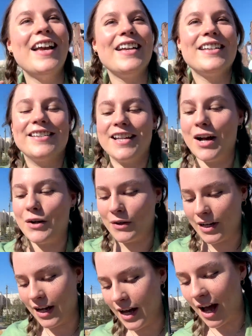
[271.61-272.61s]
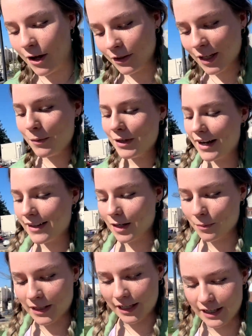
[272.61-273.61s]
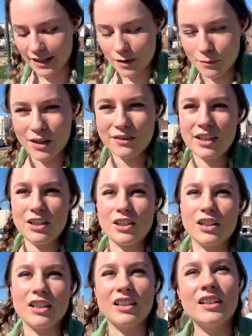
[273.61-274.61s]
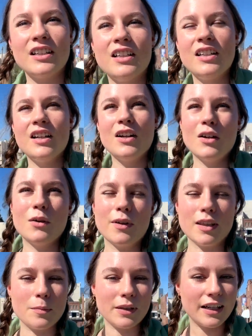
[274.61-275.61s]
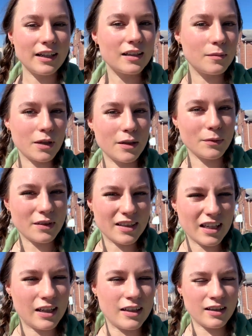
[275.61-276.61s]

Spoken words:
So I will keep you guys updated. I'm not really sure what the plan is, but we'll see.